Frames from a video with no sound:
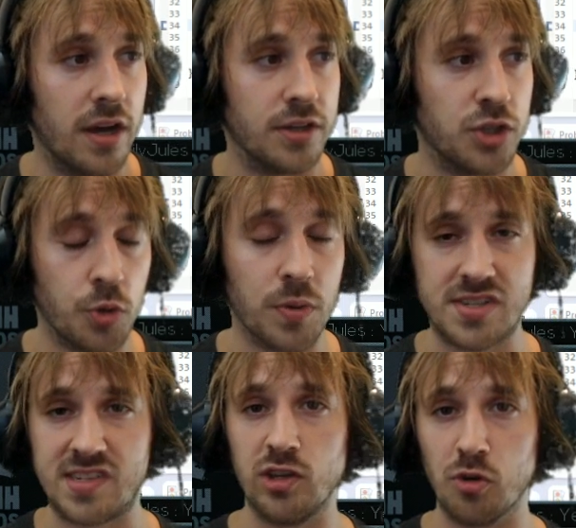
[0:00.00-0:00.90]
you will
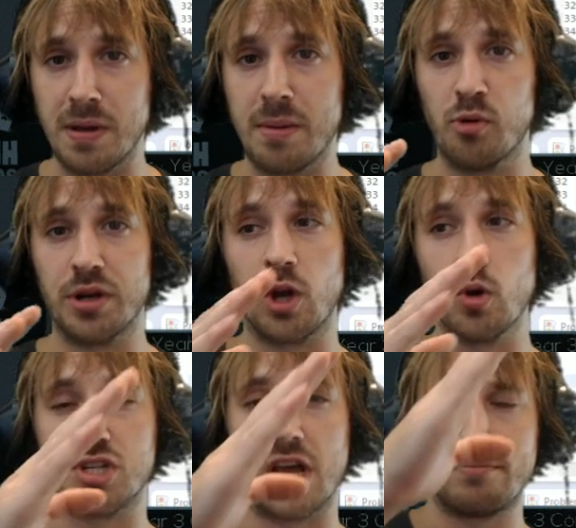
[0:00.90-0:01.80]
see your memory
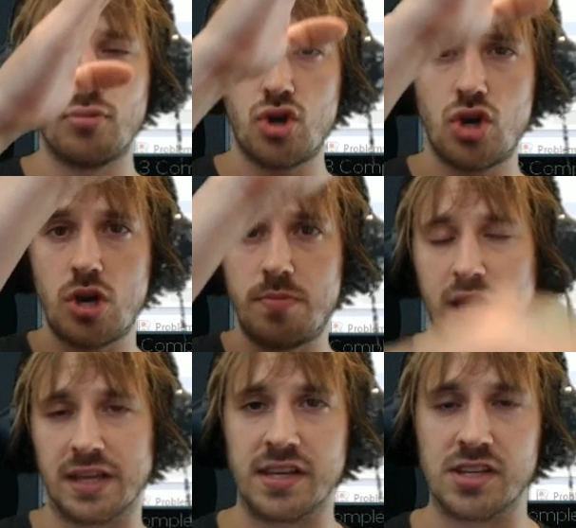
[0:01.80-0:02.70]
goes like, boop,
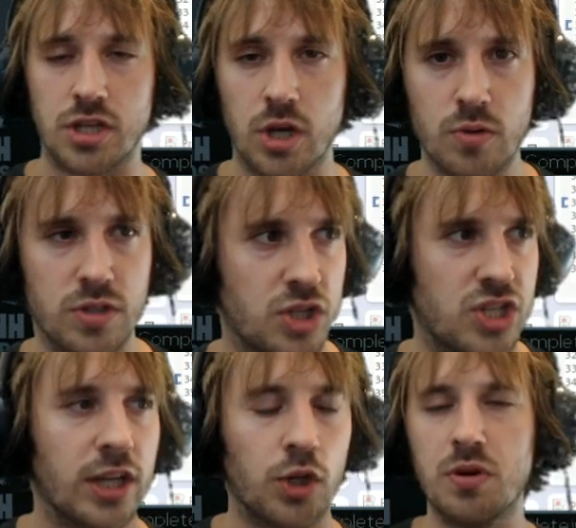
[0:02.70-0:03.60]
like this, you know? Just
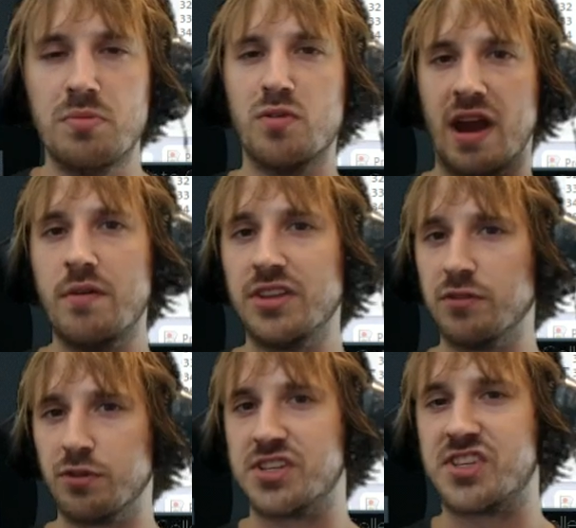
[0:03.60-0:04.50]
like you remove everything
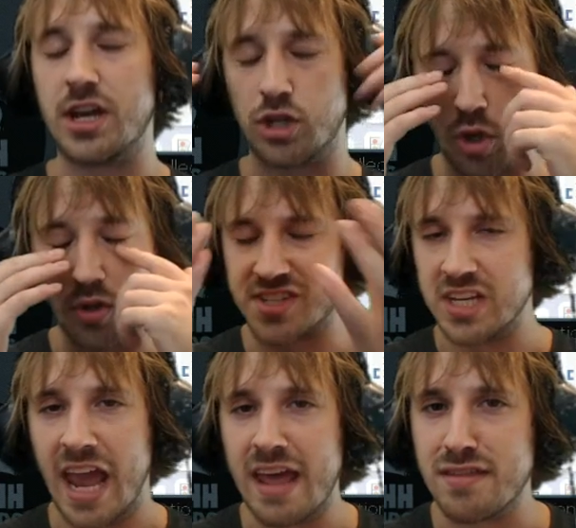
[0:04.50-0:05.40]
from the stage, you don't
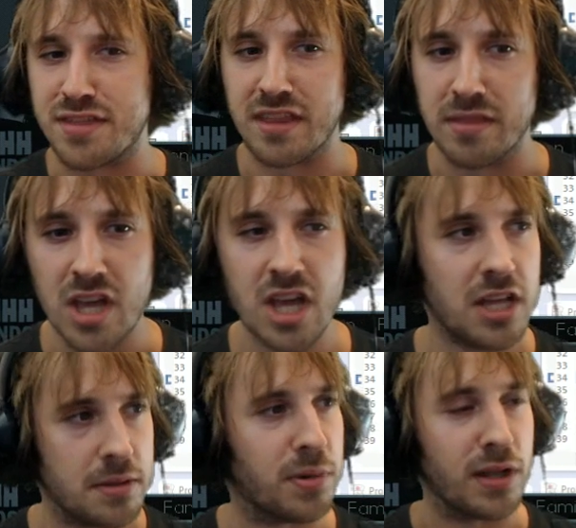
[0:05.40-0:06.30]
see anything,
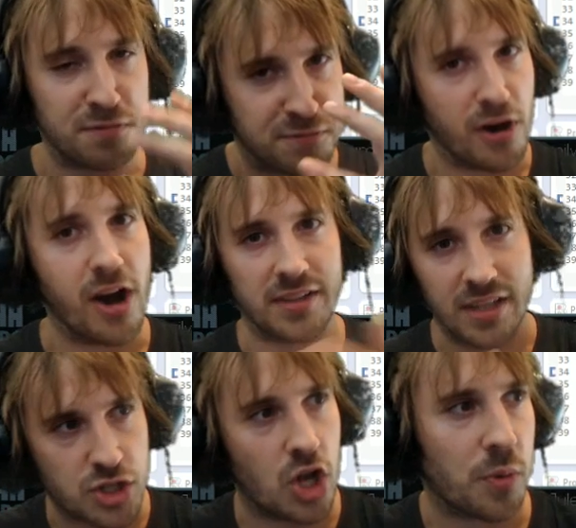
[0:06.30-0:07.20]
but fuck,
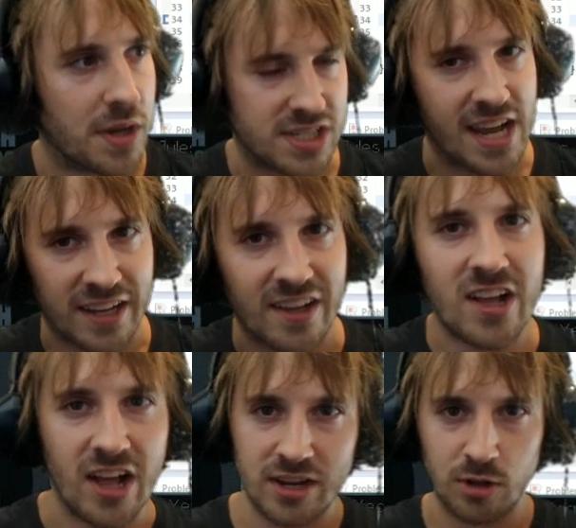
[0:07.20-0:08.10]
there's always like
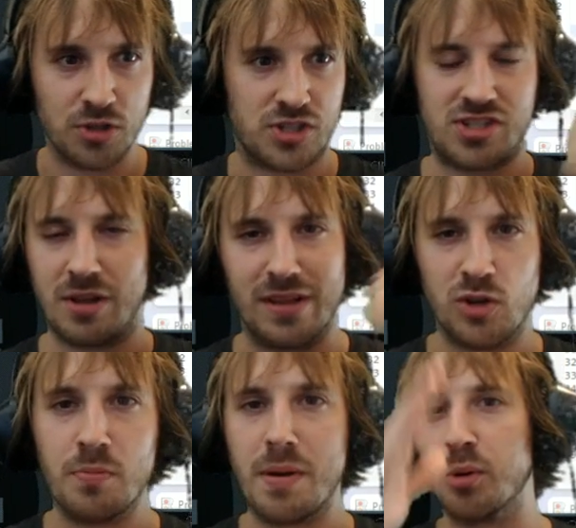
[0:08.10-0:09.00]
a little,
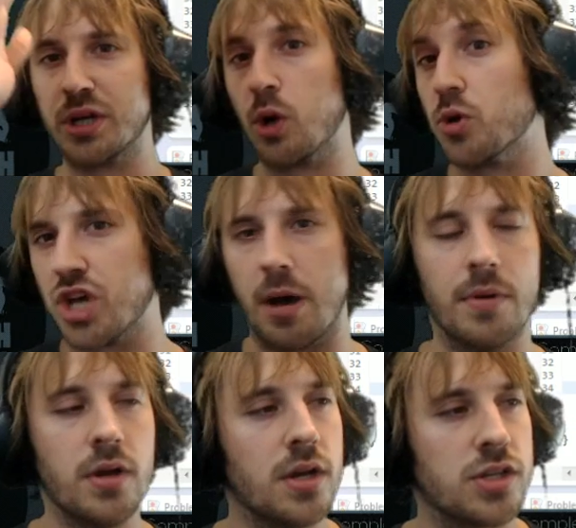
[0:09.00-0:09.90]
your memory goes up.
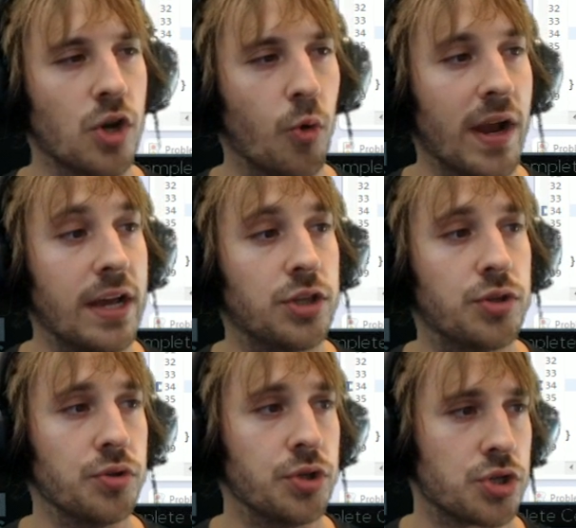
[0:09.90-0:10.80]
So what I
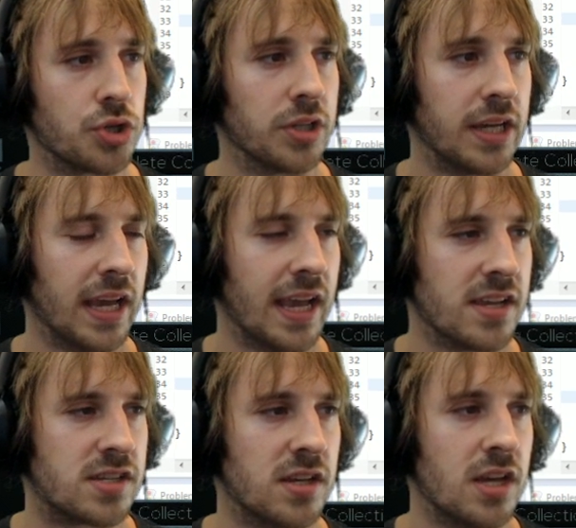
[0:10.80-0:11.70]
do usually is,